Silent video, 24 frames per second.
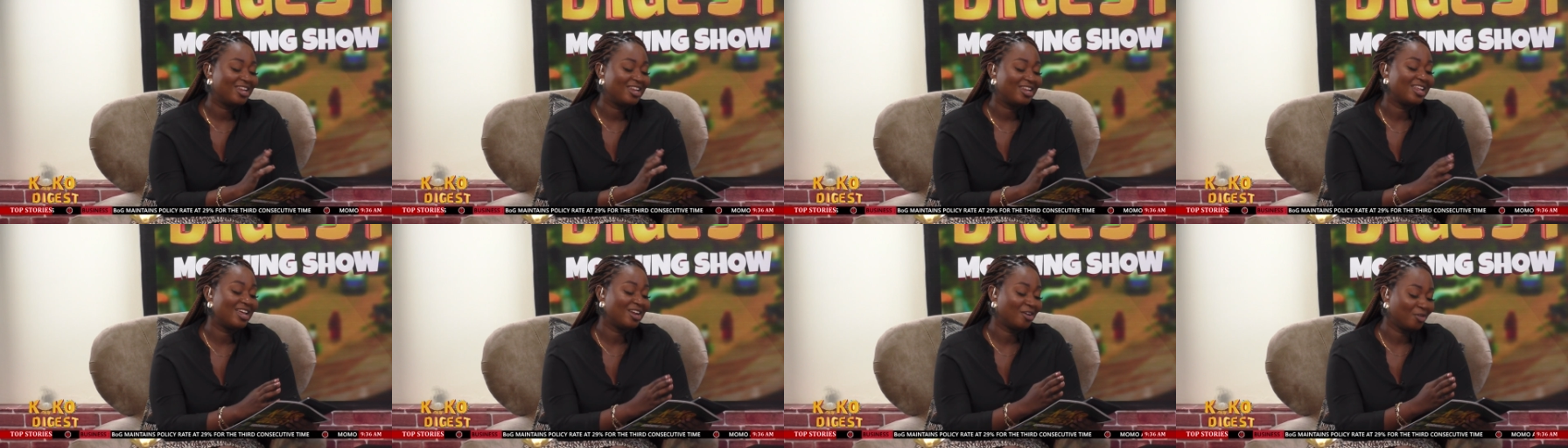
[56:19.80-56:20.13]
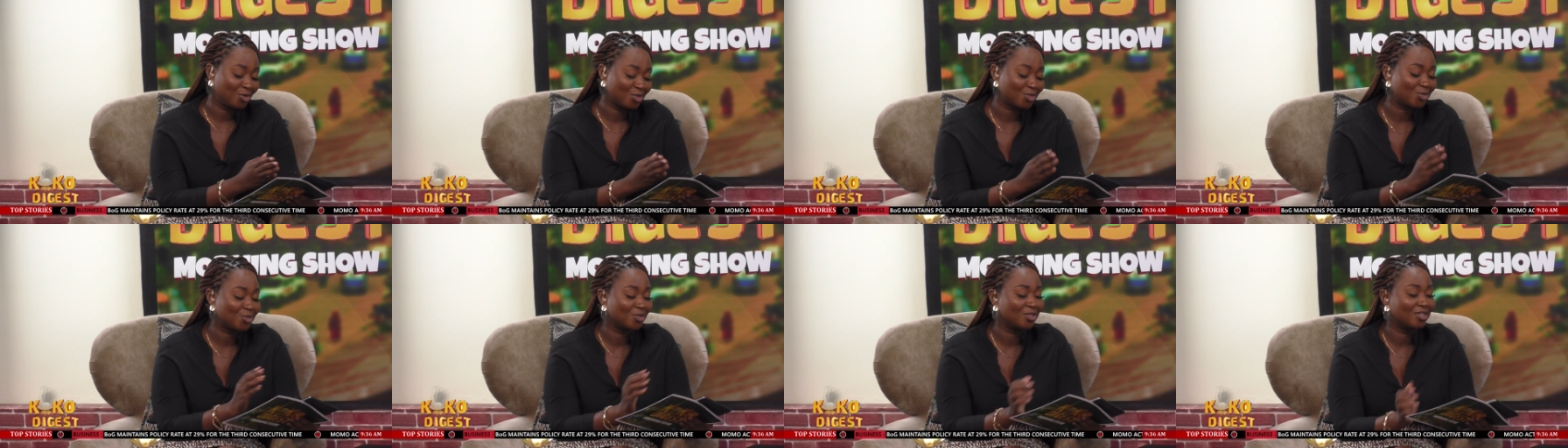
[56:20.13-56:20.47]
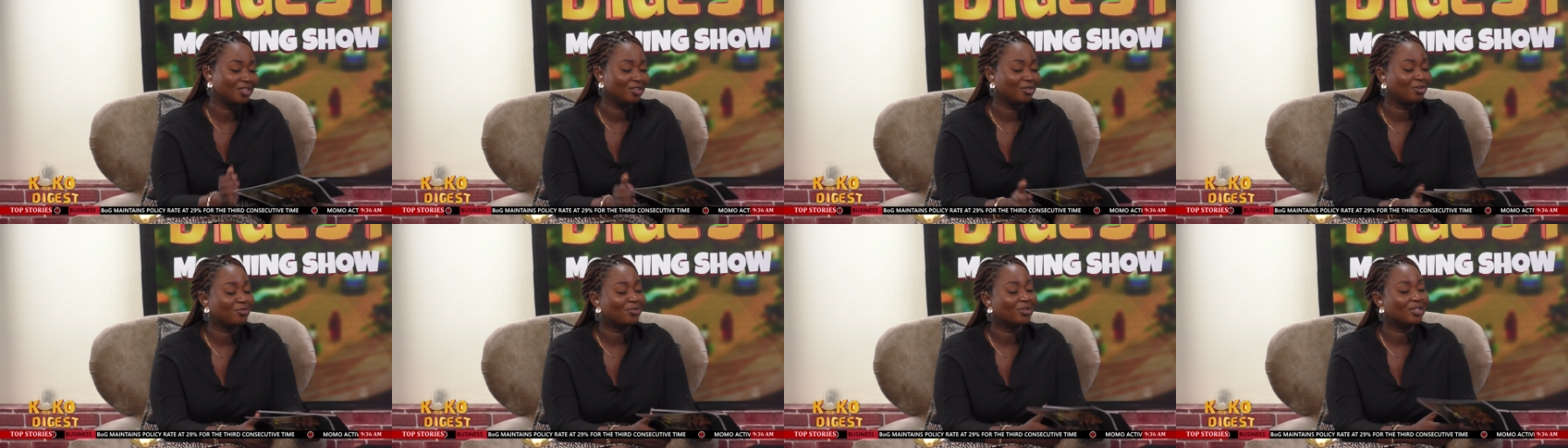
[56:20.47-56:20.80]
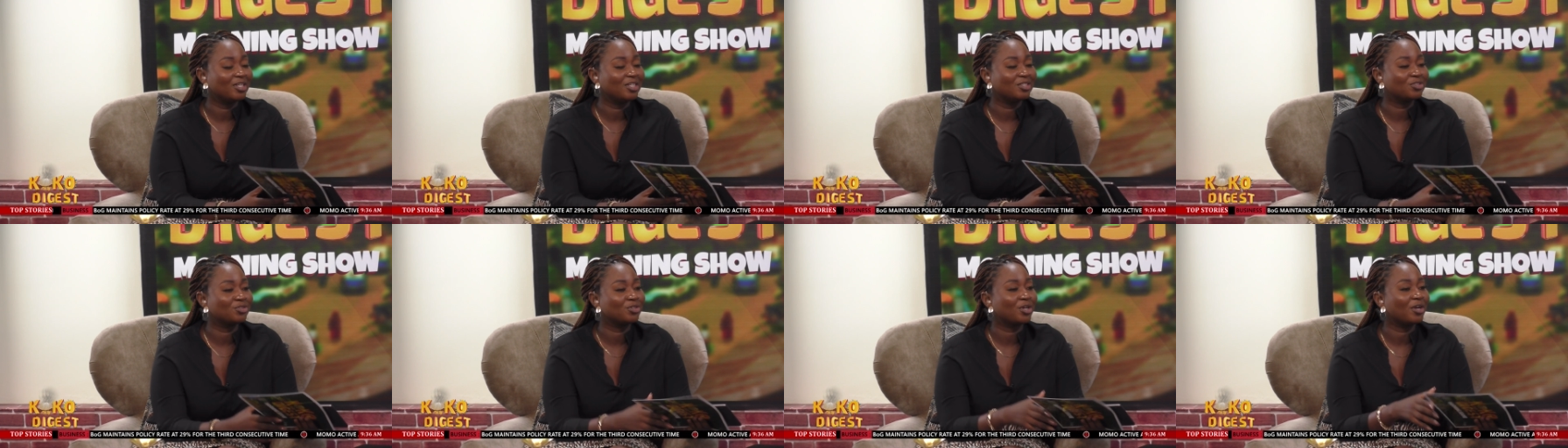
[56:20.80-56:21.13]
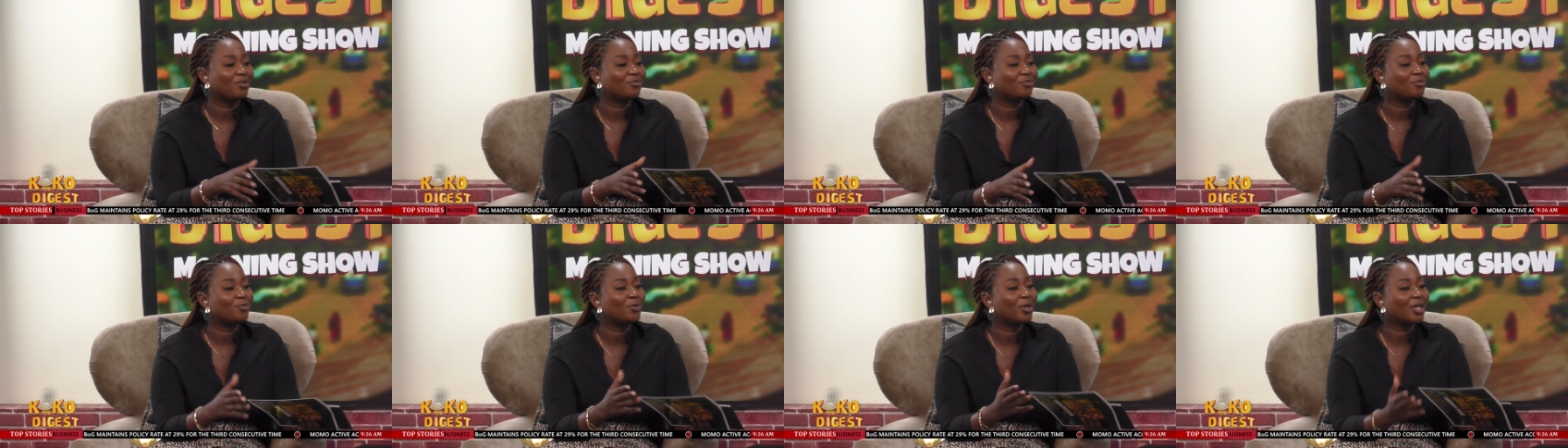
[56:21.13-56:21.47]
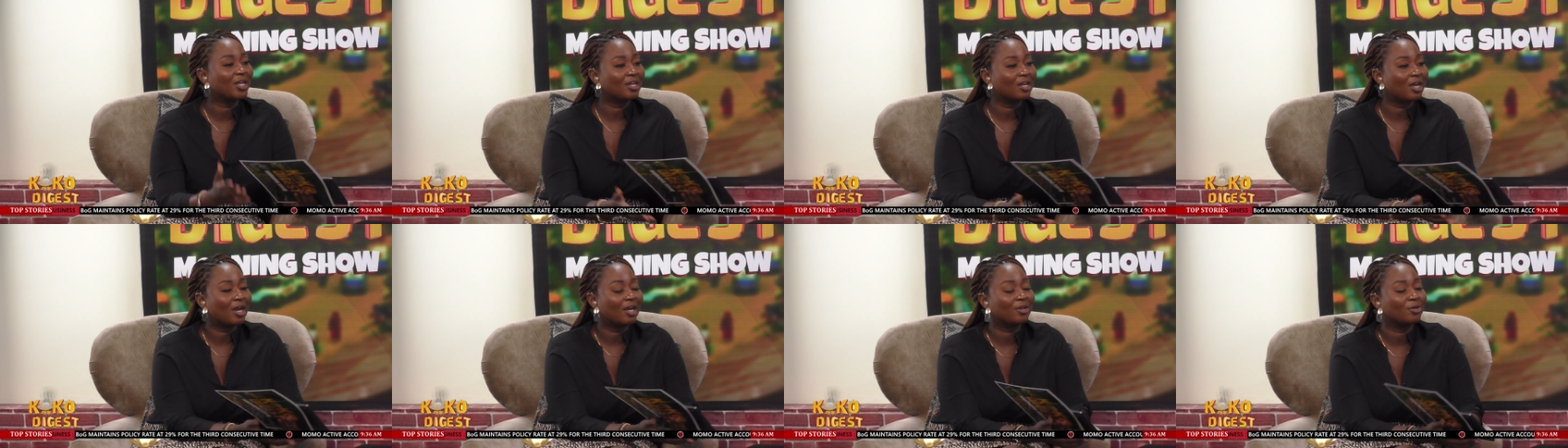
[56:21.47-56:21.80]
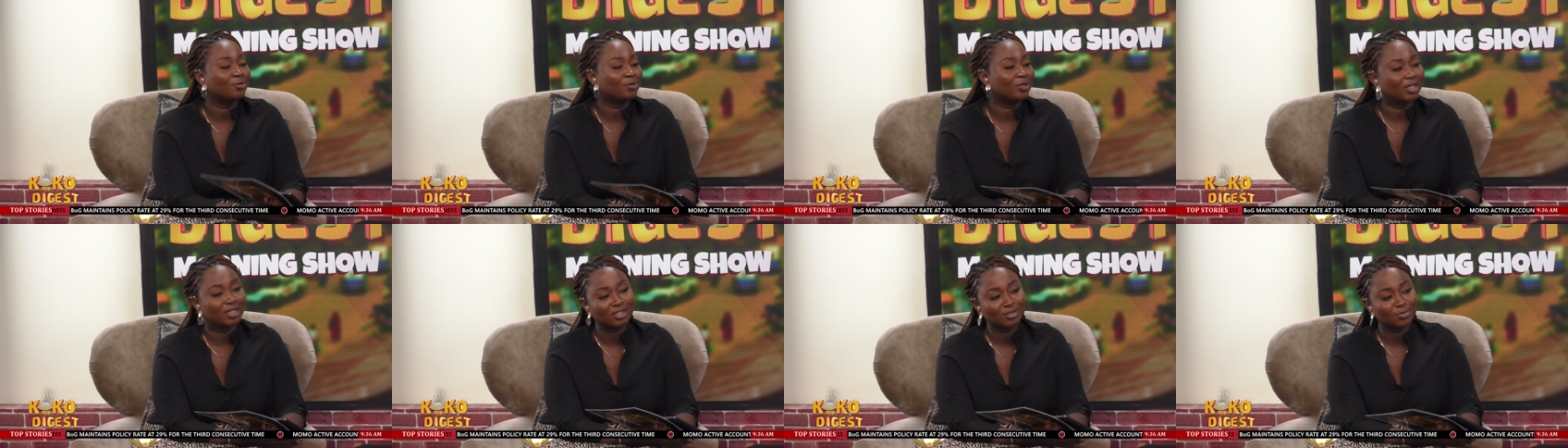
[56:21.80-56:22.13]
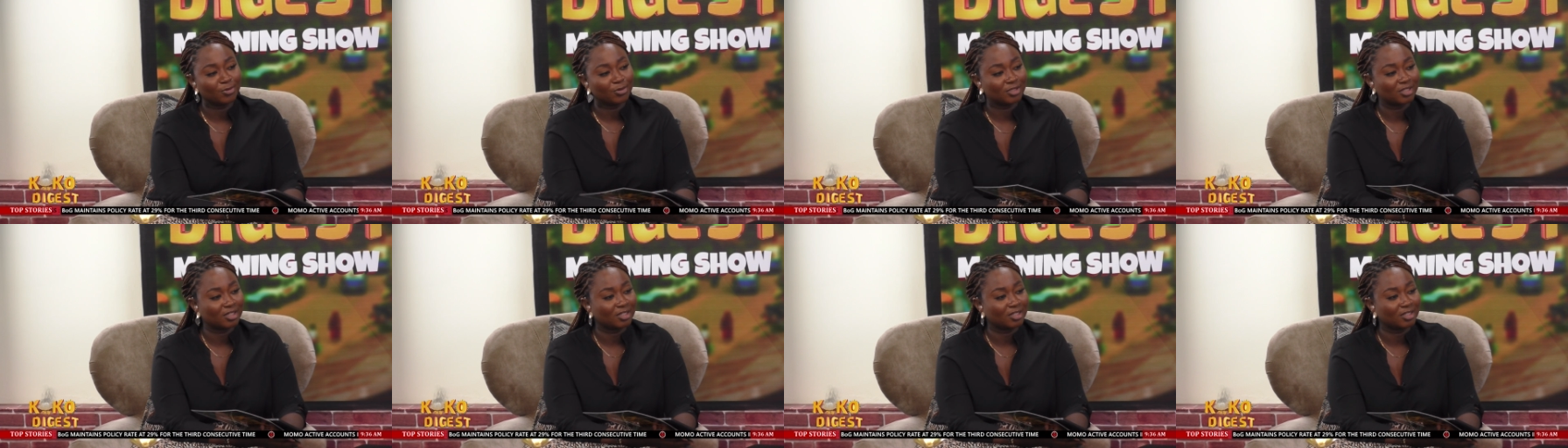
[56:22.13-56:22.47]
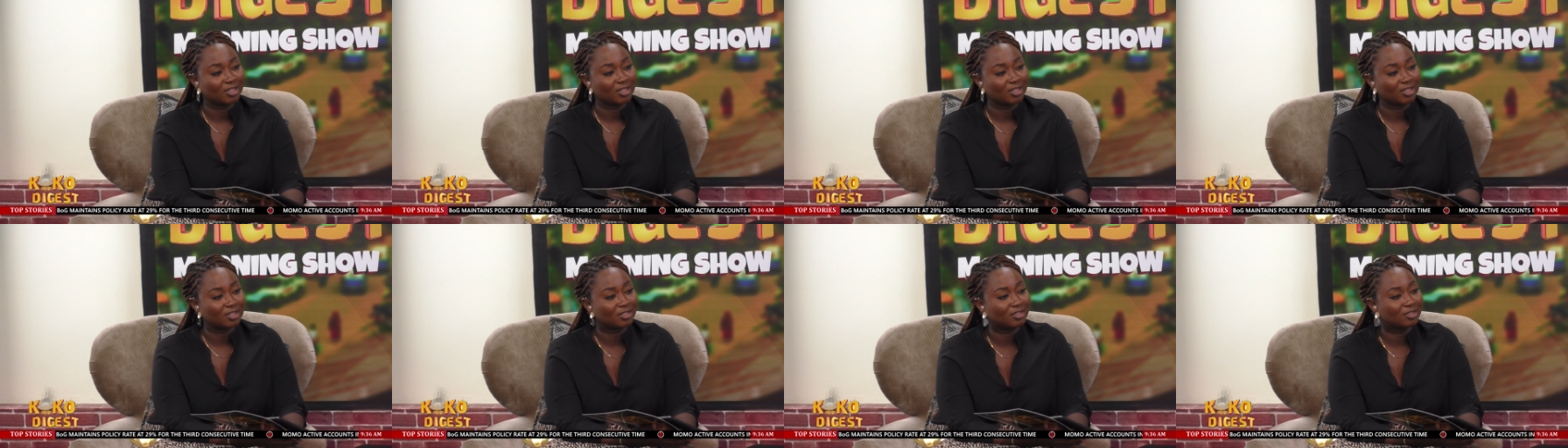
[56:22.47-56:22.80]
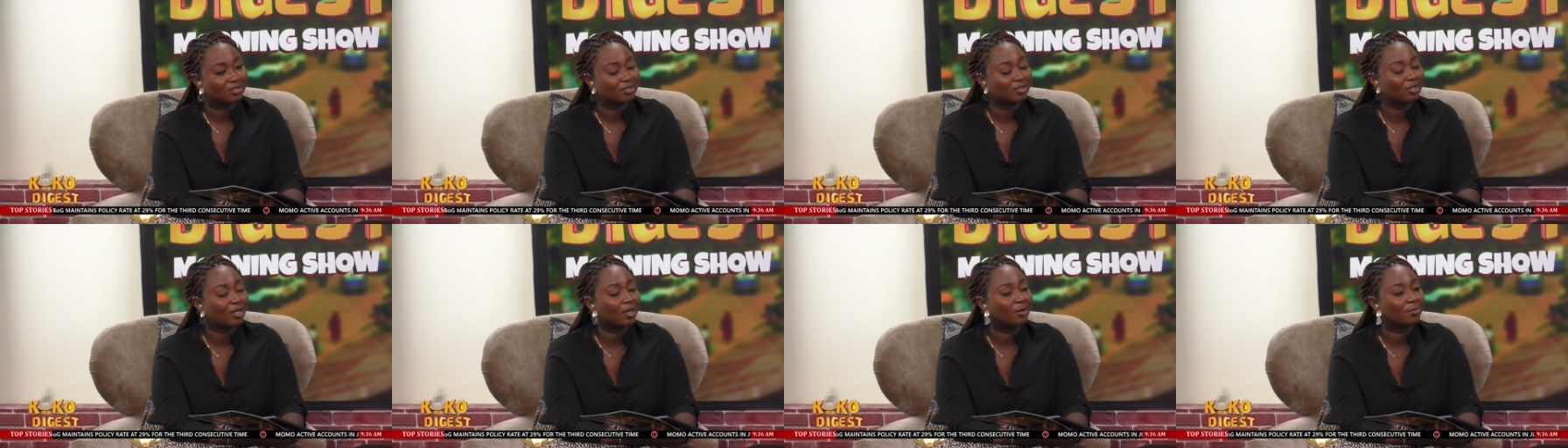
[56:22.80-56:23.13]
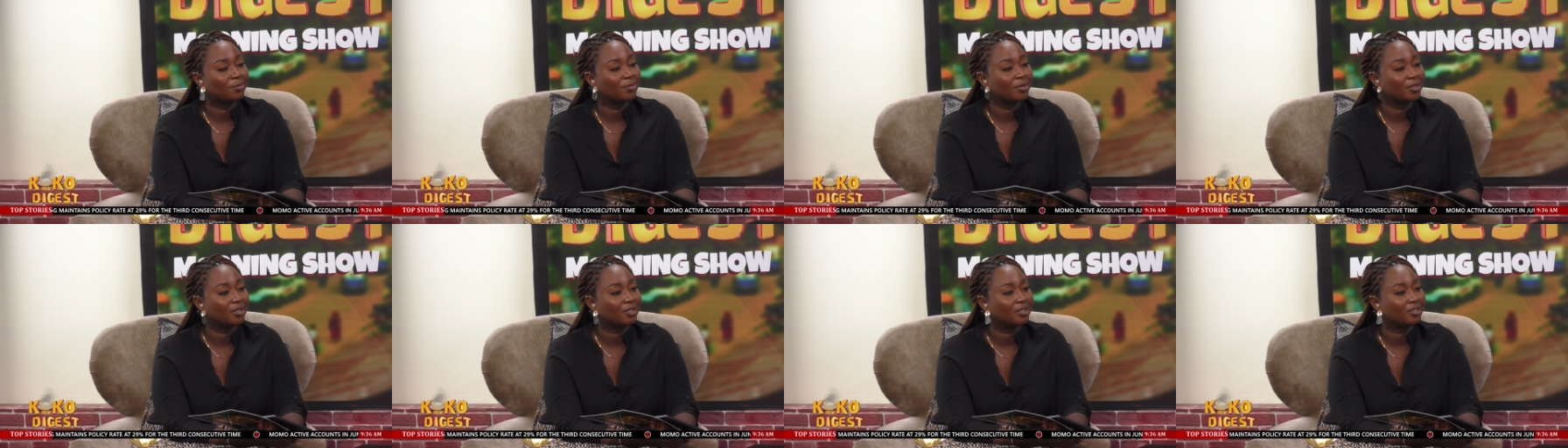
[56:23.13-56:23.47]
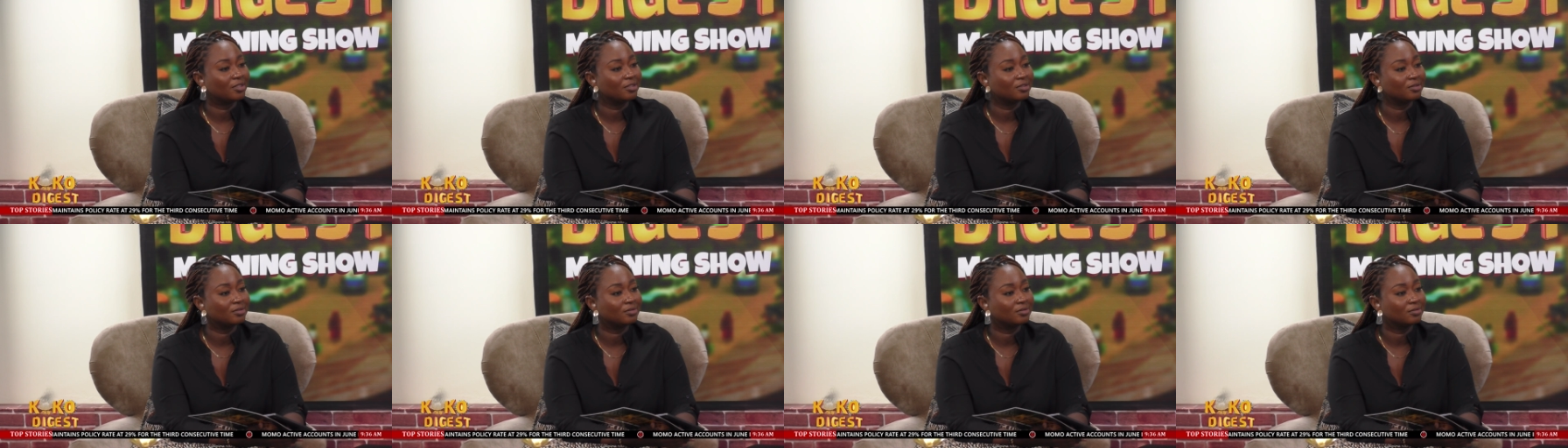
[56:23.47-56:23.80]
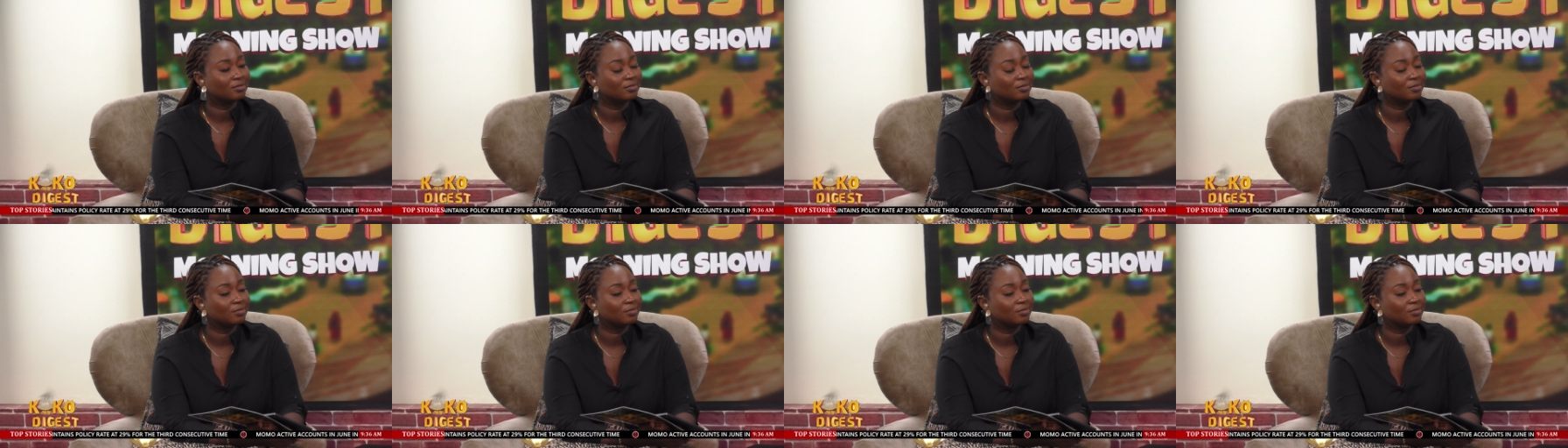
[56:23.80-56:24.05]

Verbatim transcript: then also the orphanage drive. When are your next projects okay. coming in?